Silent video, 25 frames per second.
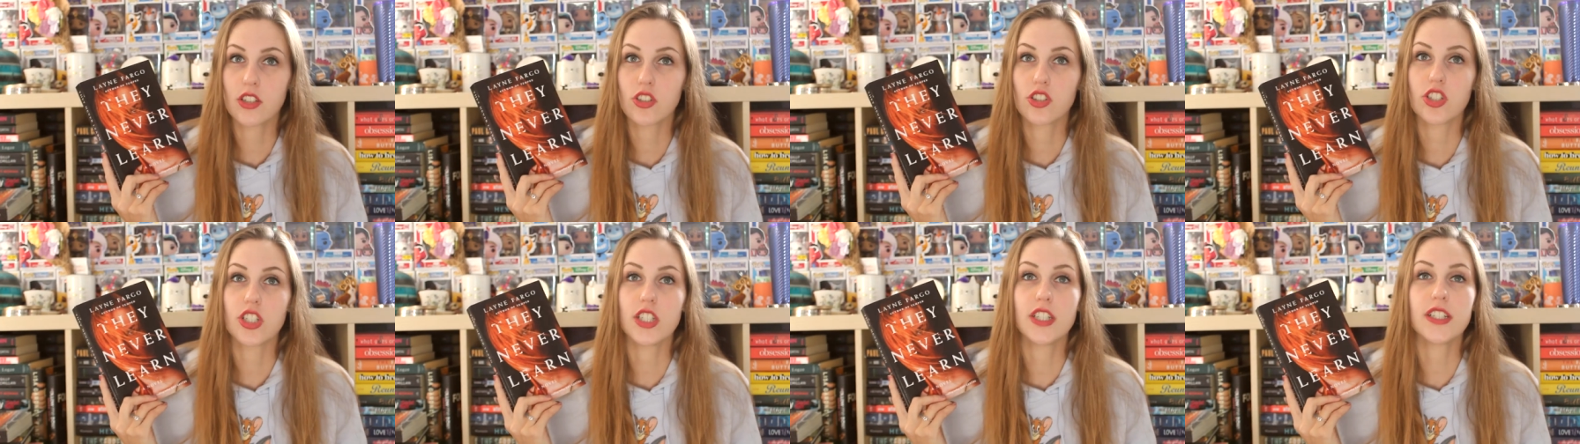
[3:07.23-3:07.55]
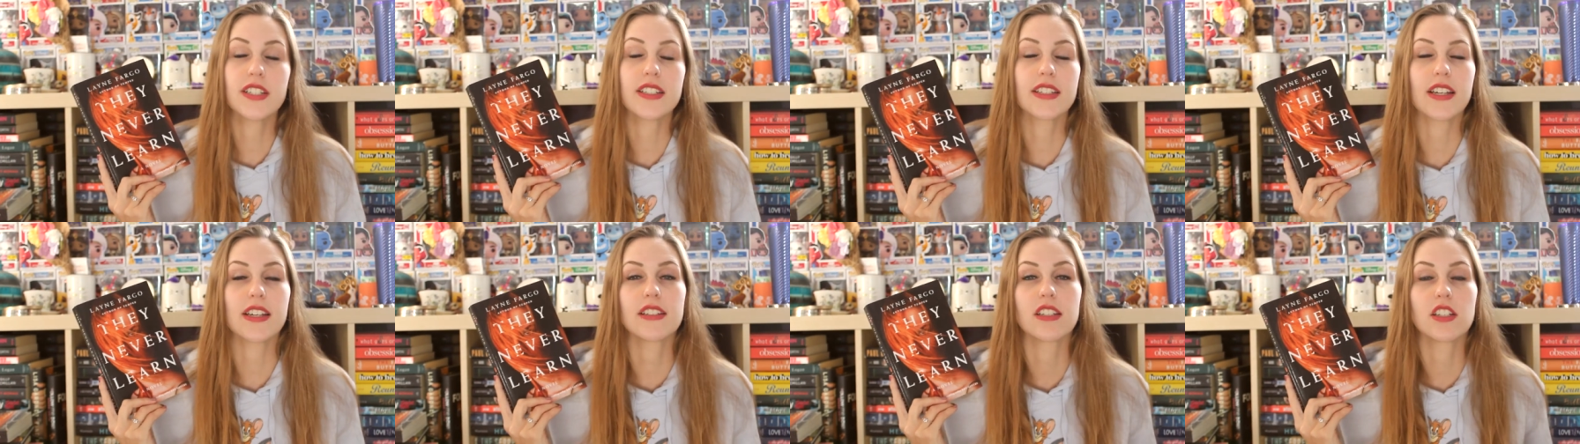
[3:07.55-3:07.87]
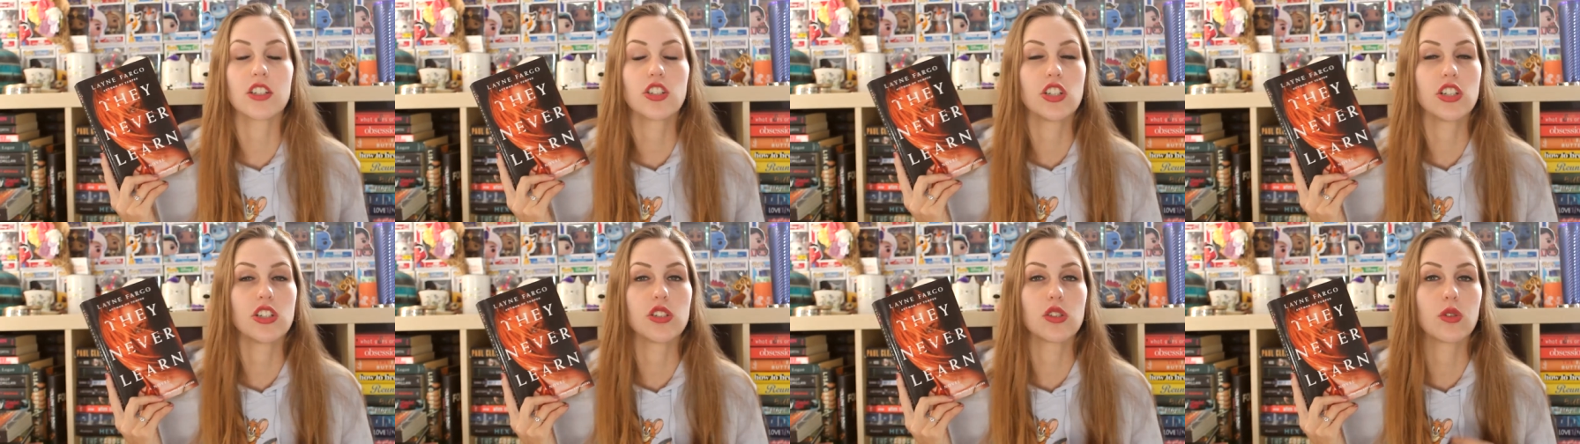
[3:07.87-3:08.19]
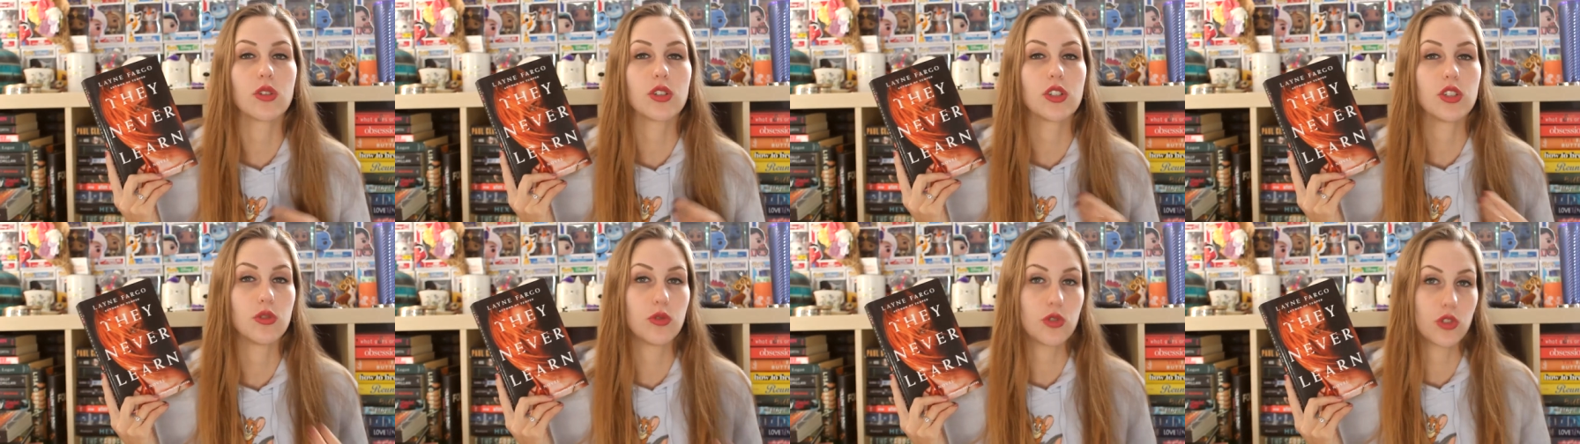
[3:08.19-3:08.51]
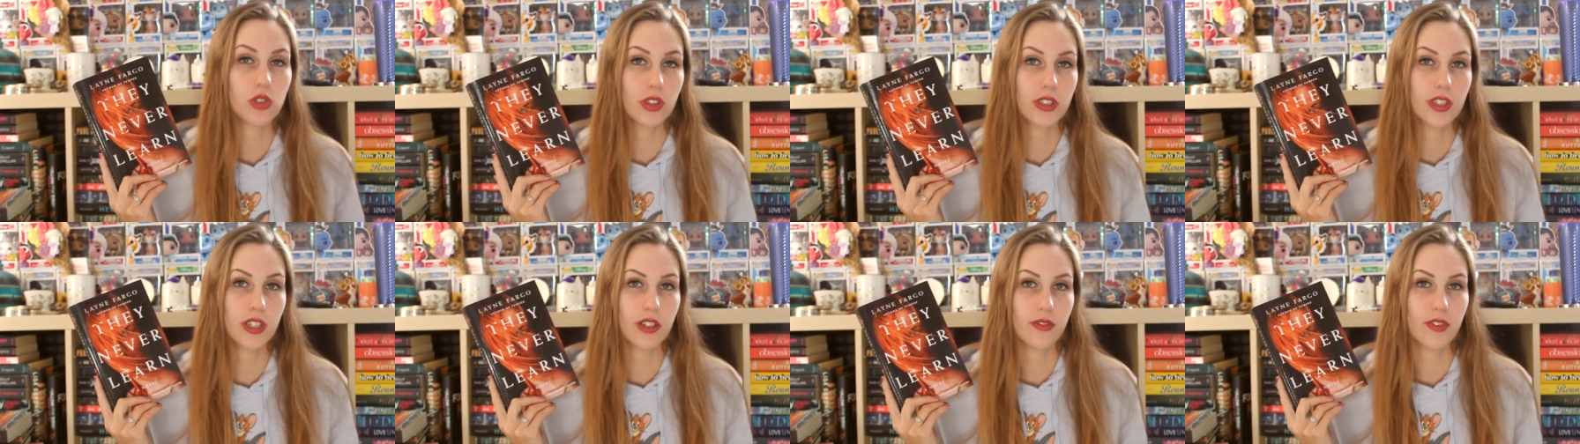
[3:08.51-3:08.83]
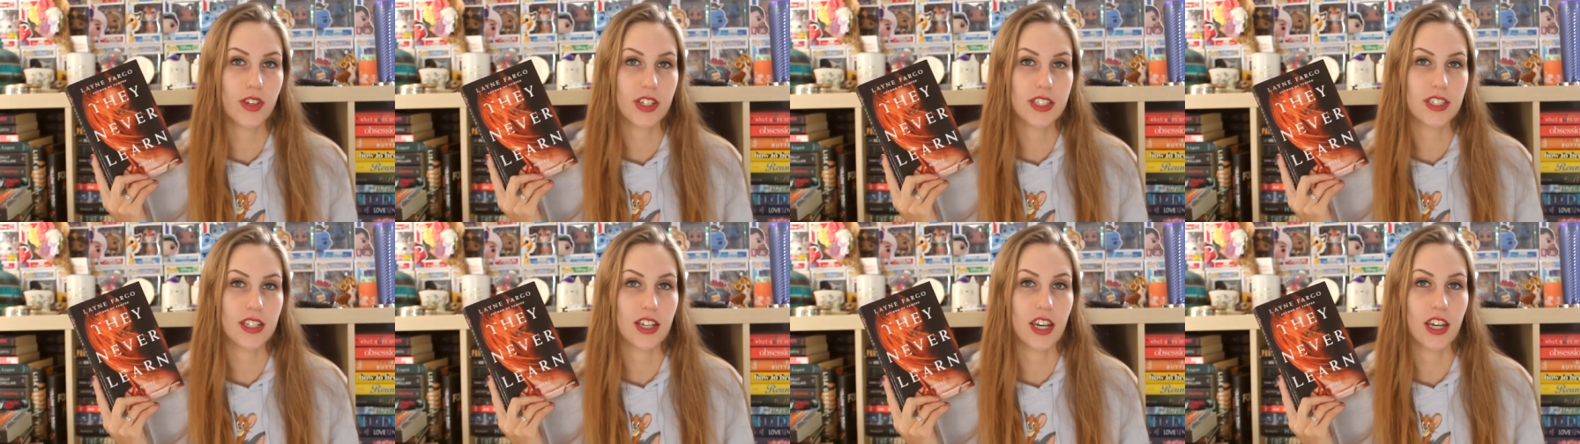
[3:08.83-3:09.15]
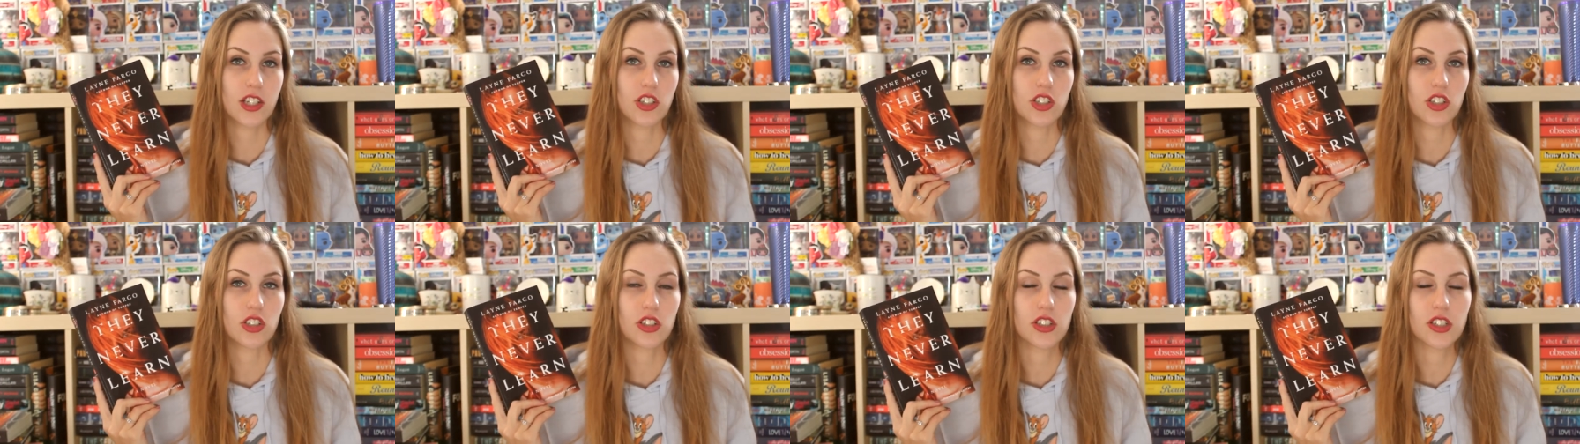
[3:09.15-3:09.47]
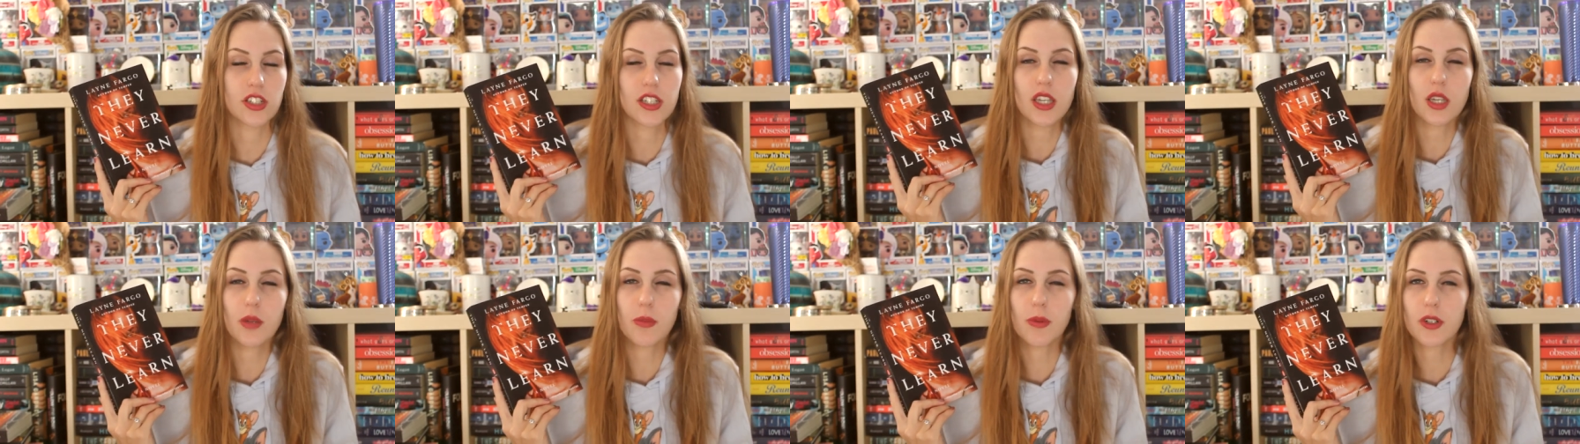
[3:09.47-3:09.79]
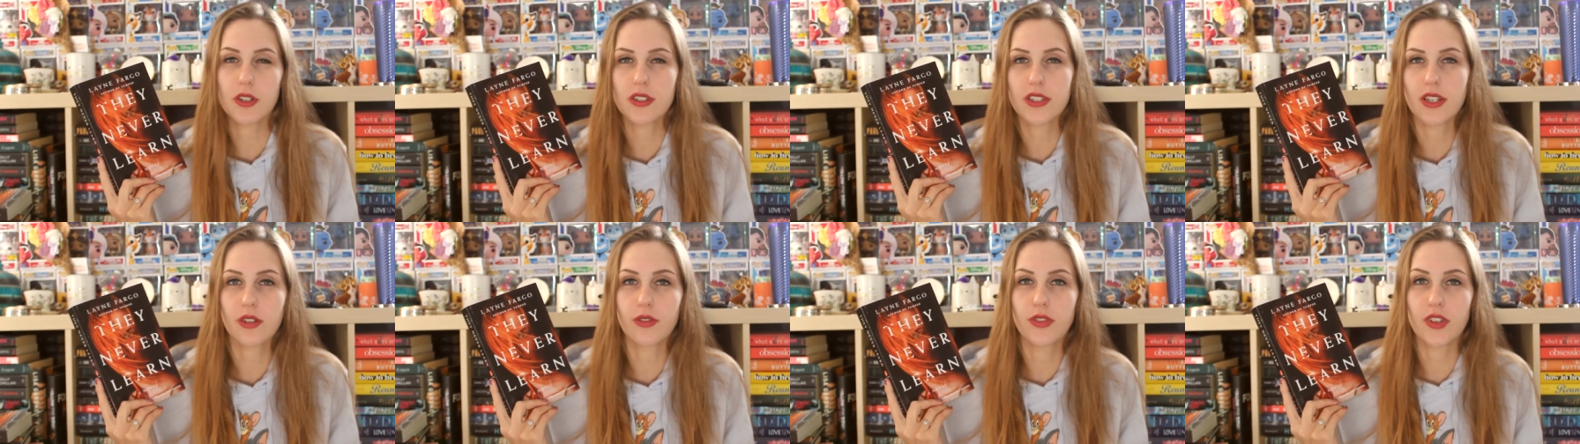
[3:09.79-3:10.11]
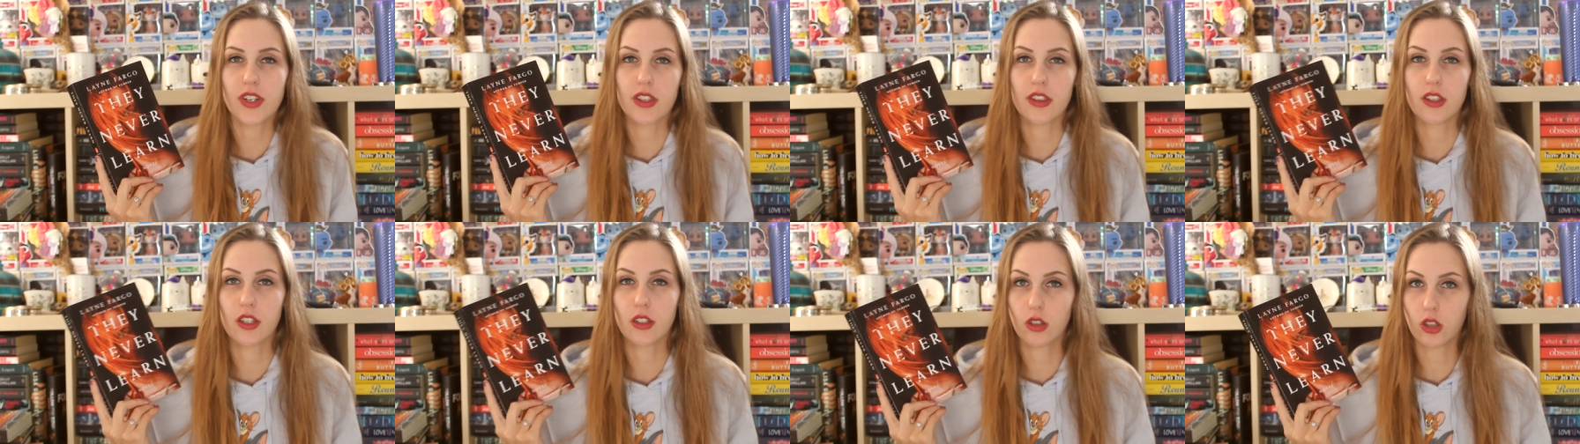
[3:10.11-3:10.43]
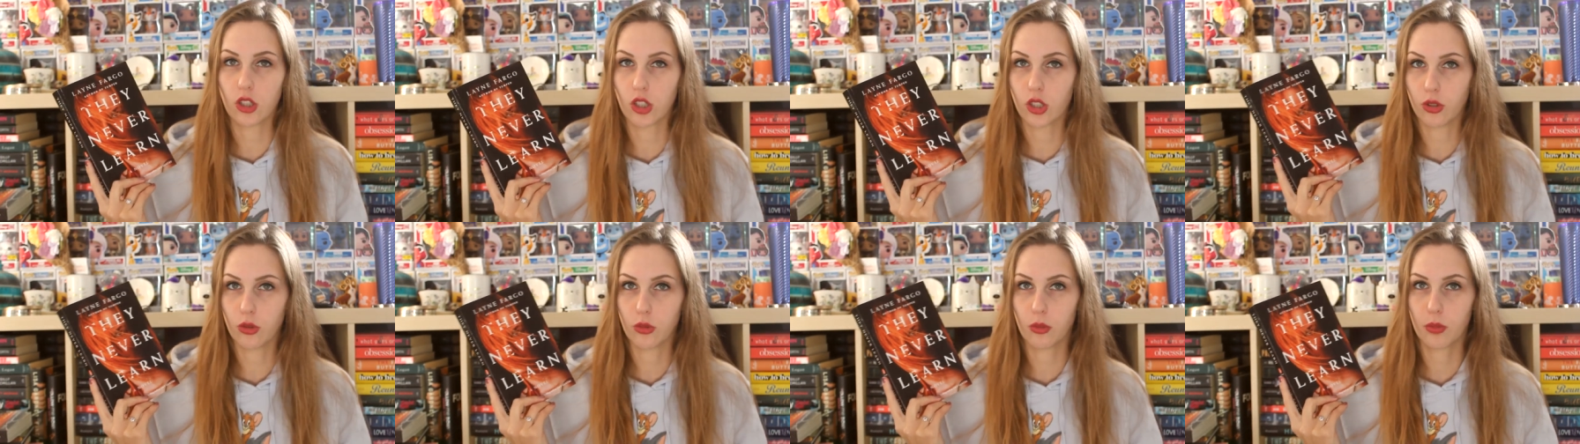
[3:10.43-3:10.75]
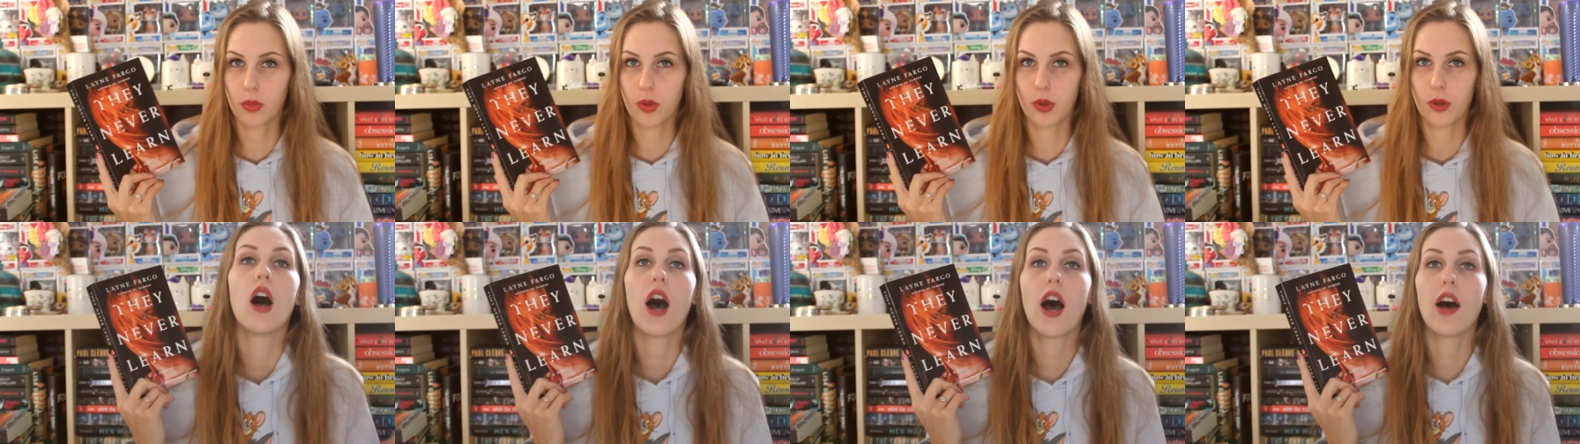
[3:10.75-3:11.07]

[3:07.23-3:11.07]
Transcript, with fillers: she decides that she is going to join the investigation to keep herself in the loop.